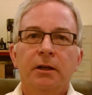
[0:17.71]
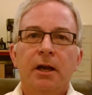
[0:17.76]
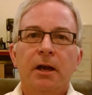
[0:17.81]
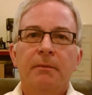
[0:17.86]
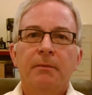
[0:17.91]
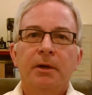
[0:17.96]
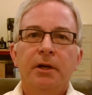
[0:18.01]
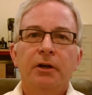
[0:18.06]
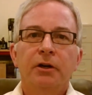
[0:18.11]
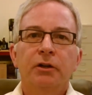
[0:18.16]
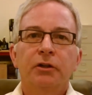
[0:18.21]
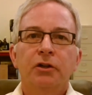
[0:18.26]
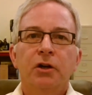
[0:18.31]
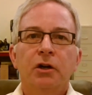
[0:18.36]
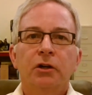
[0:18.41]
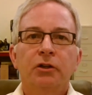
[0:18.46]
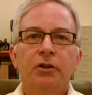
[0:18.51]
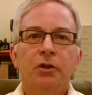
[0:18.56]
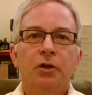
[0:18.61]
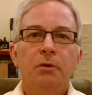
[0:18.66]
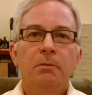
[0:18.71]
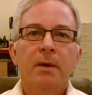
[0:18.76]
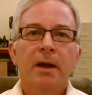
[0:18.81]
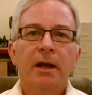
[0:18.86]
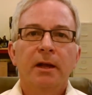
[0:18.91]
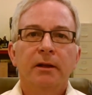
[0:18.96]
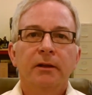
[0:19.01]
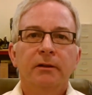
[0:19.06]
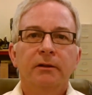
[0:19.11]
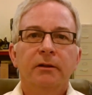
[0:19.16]
and I'm here to talk to you
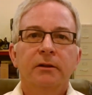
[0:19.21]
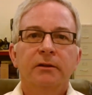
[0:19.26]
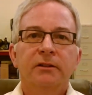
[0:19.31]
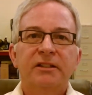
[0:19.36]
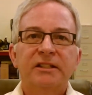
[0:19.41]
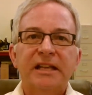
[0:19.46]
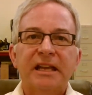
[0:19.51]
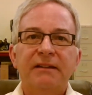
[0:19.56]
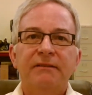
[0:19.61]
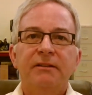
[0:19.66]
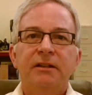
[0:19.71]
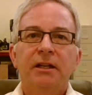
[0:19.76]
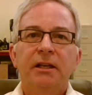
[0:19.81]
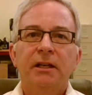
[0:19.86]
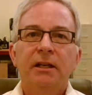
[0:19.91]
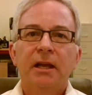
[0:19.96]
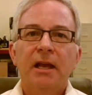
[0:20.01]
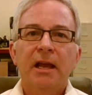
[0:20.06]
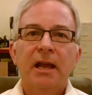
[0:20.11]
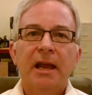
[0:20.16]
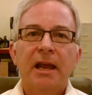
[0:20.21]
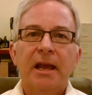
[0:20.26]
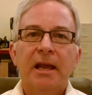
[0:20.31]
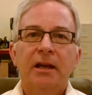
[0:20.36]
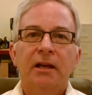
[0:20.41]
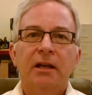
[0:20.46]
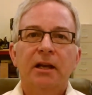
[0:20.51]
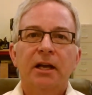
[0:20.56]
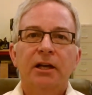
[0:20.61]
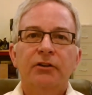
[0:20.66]
about safety
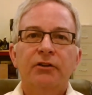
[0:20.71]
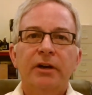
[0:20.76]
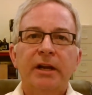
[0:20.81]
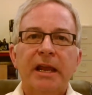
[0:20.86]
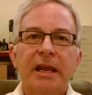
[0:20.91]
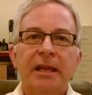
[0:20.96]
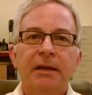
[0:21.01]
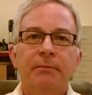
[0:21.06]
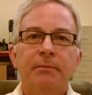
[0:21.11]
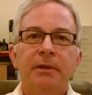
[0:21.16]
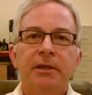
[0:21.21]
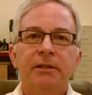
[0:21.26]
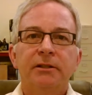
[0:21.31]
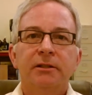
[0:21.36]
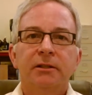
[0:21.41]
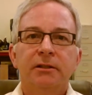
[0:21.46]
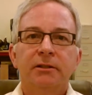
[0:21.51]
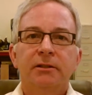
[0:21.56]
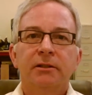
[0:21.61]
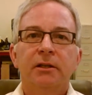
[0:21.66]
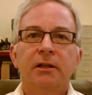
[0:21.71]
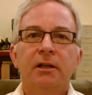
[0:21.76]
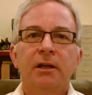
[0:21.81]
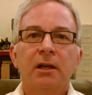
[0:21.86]
and electric handpieces.